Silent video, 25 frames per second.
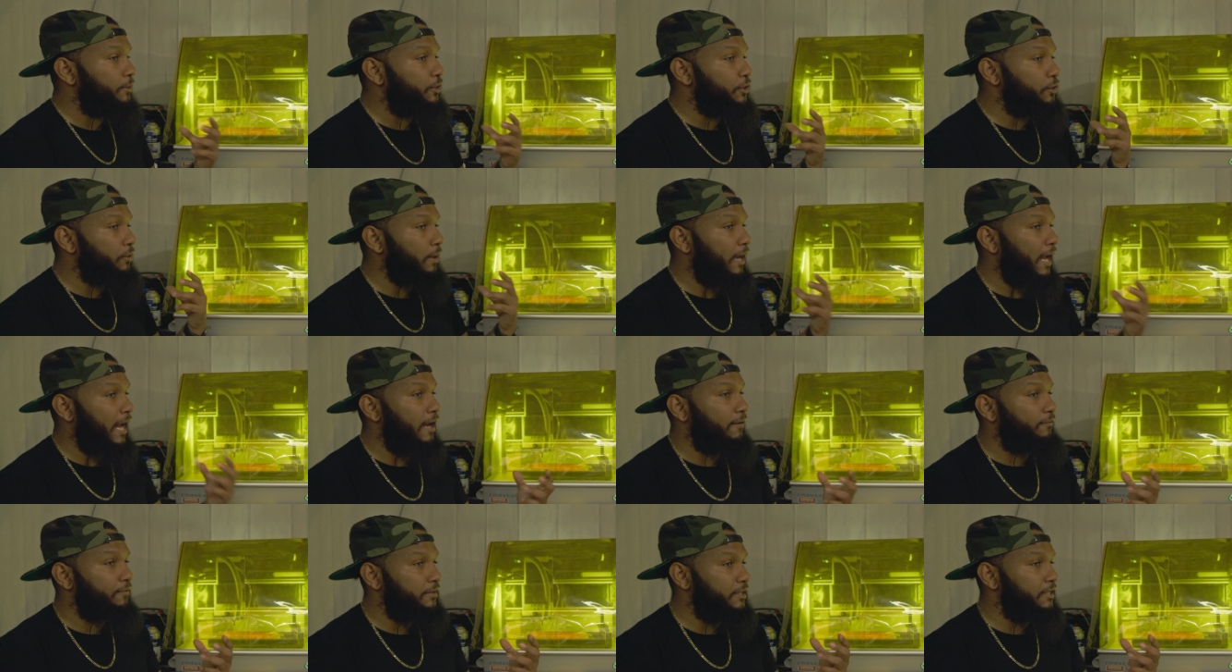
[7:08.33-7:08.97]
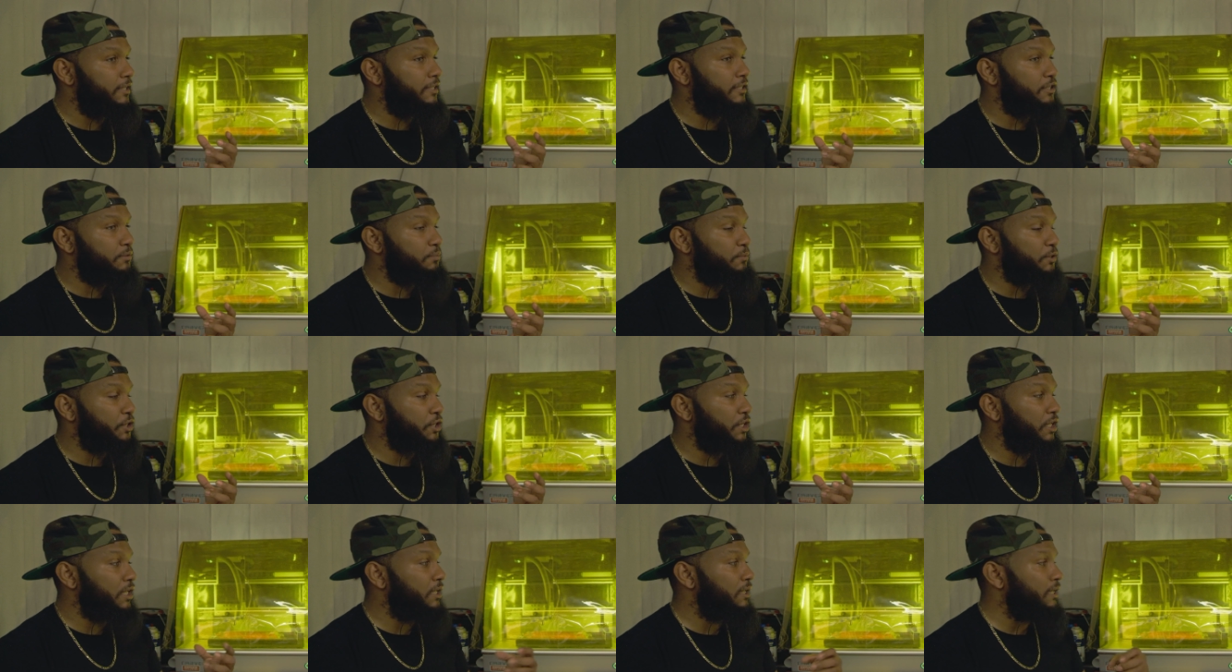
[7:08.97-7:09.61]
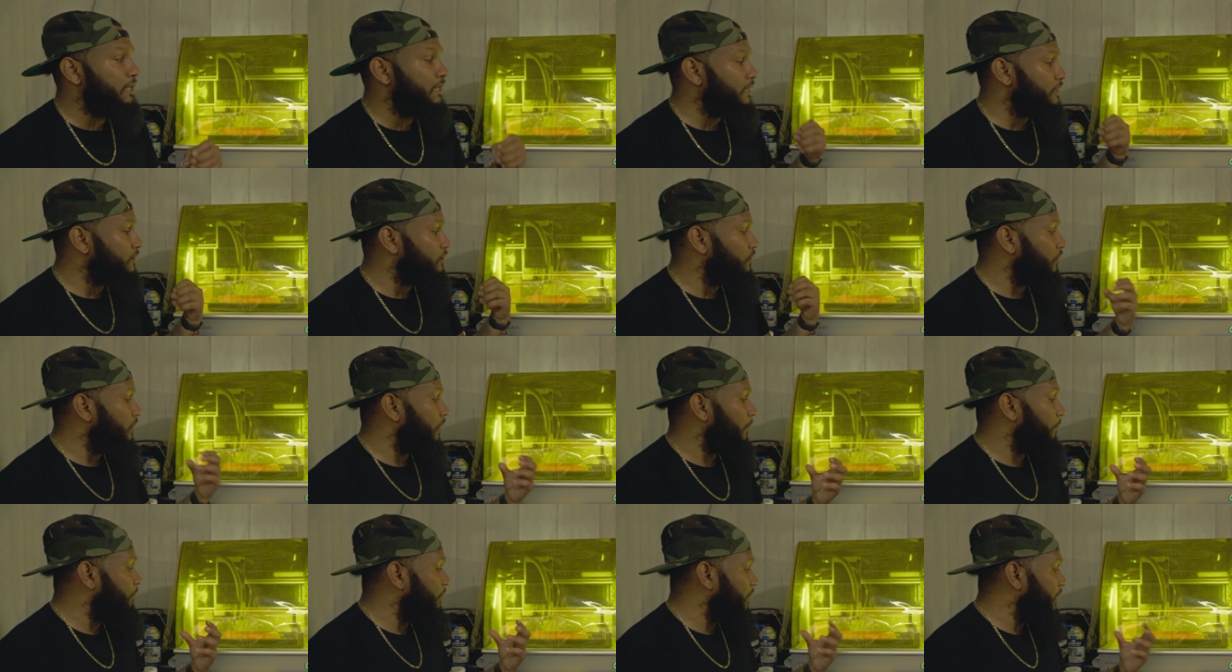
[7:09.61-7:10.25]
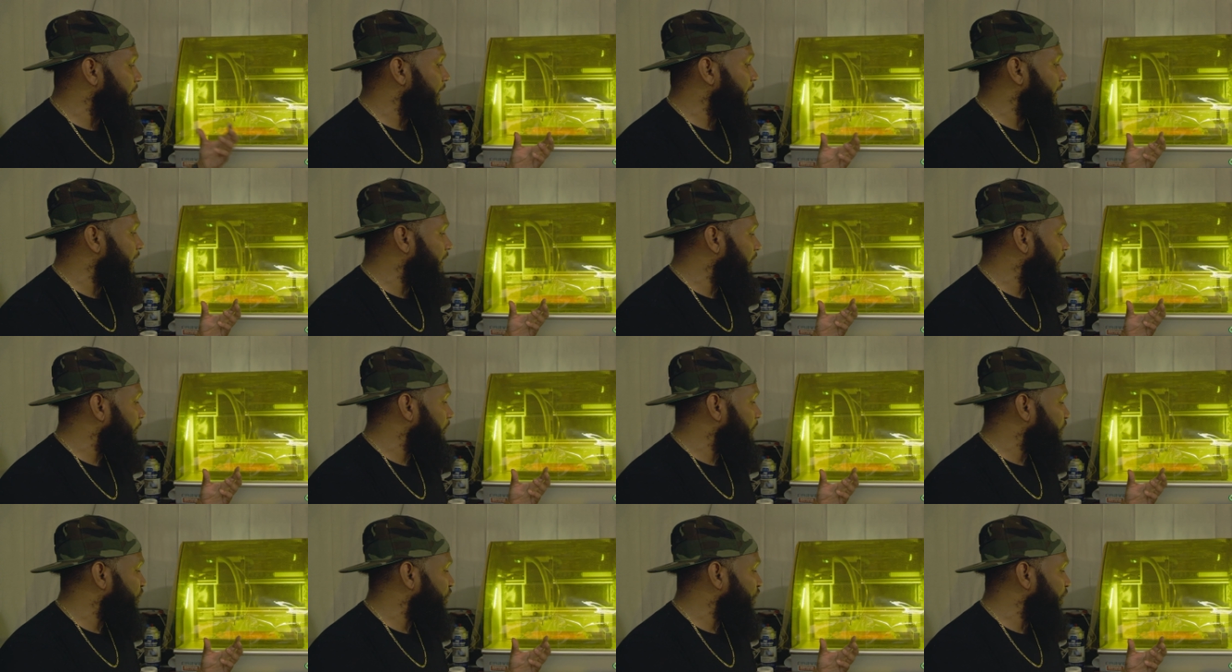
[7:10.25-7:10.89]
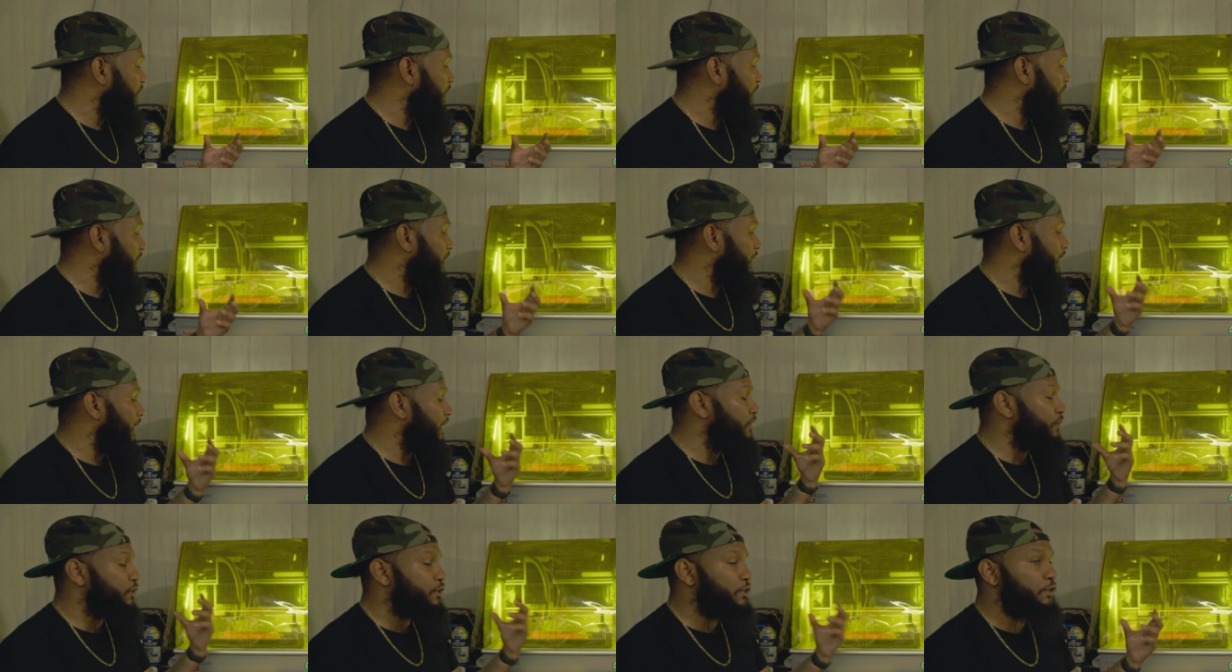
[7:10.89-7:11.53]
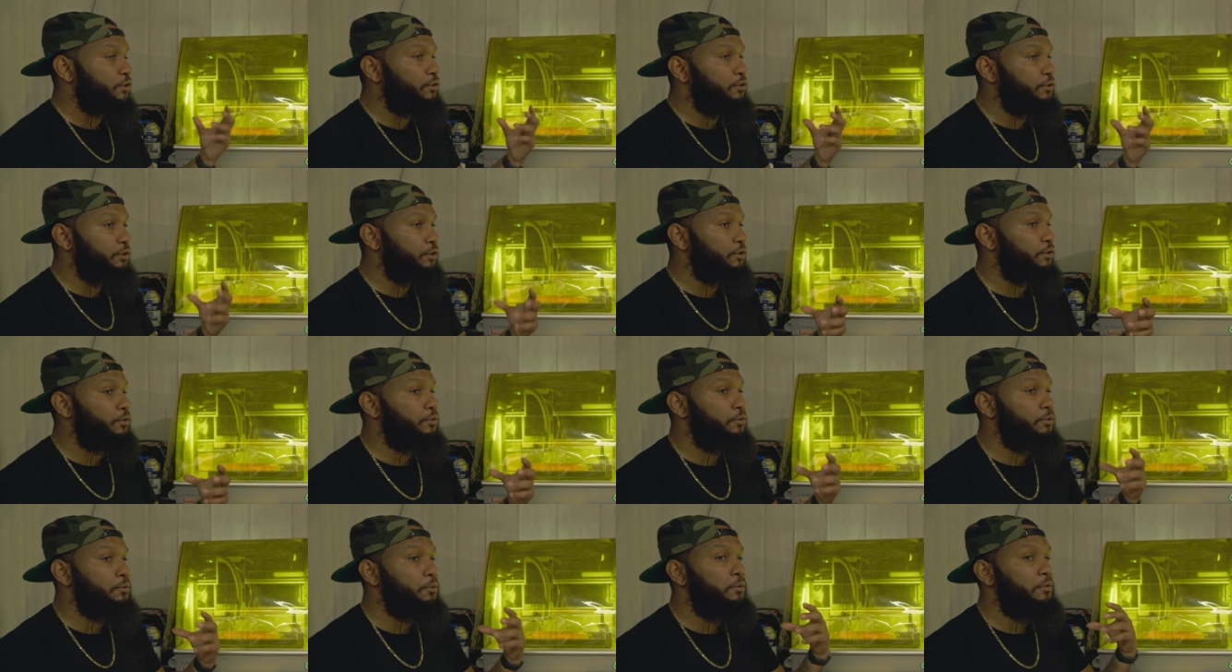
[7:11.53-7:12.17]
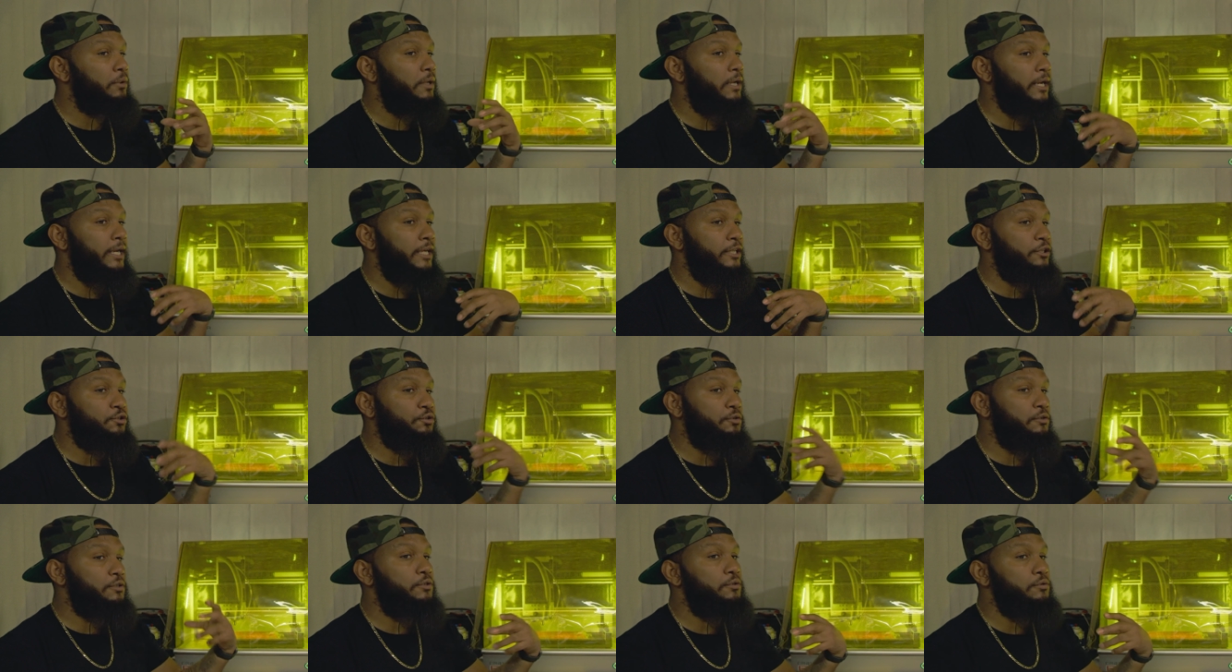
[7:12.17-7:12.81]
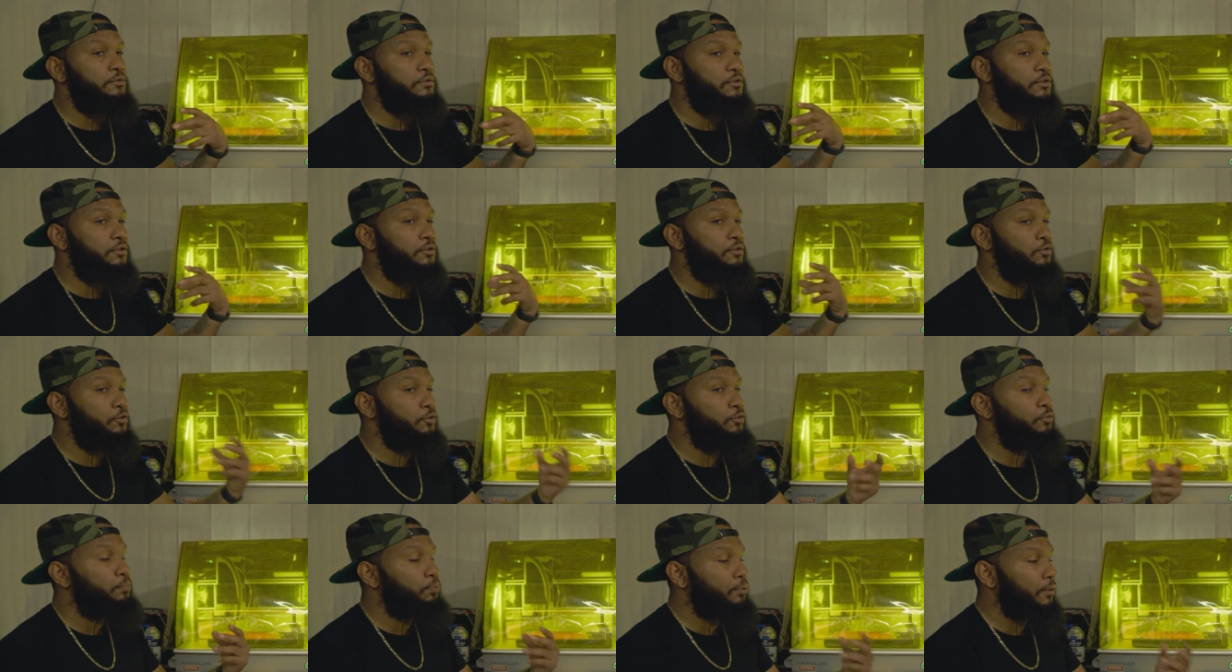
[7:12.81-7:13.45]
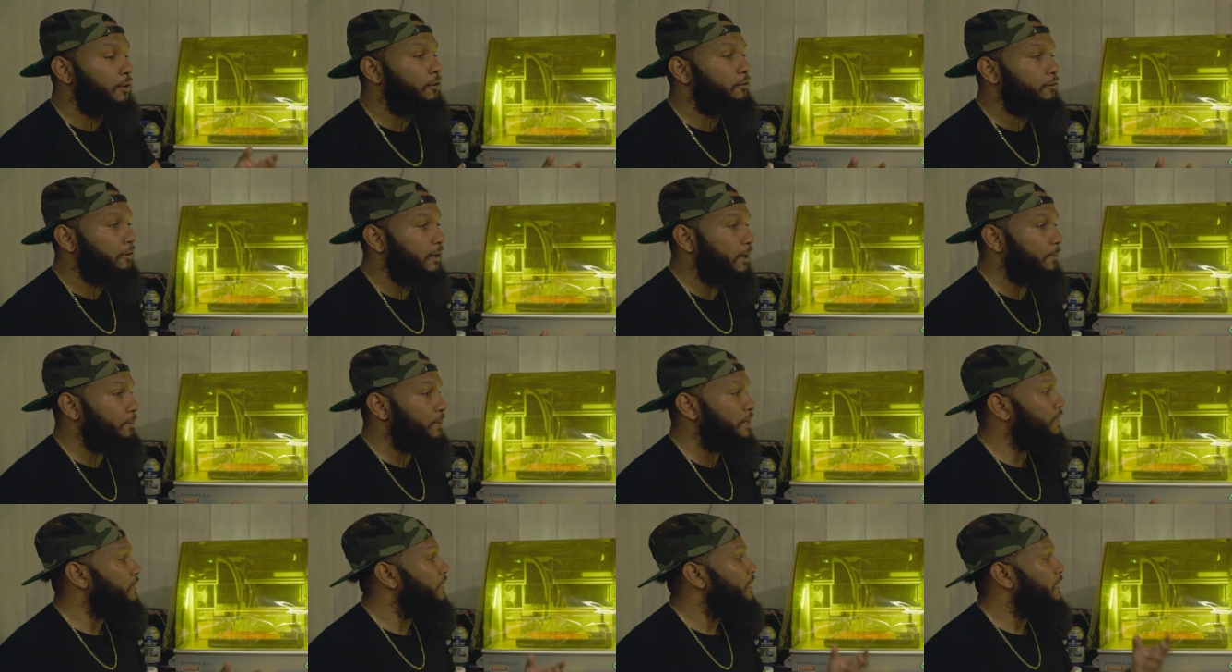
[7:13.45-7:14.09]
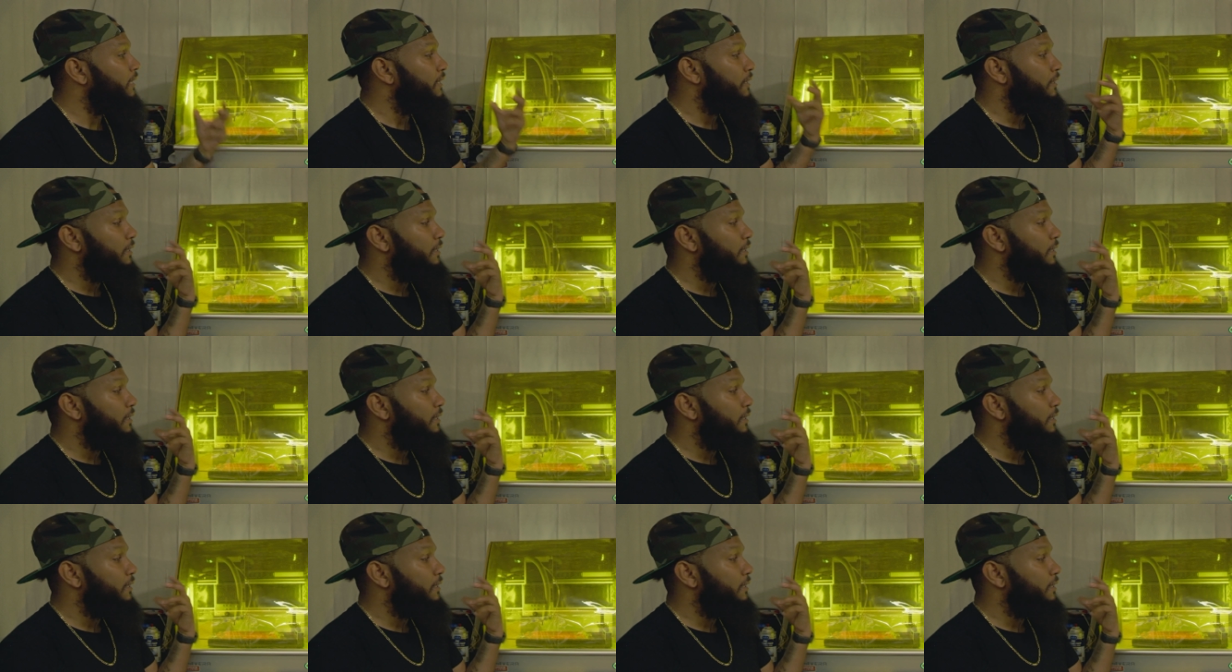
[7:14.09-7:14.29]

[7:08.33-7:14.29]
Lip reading: you have in this machine is gonna be in the machine until you introduce new programming.